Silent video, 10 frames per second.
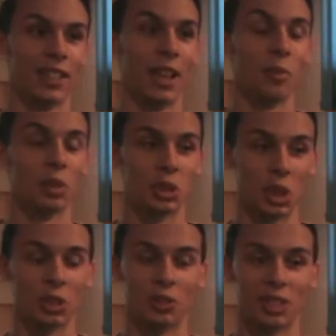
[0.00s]
and was
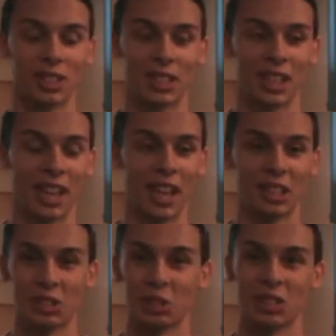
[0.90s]
just recently
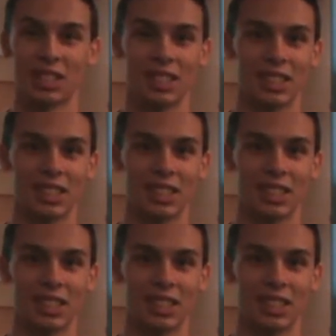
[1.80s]
cancelled.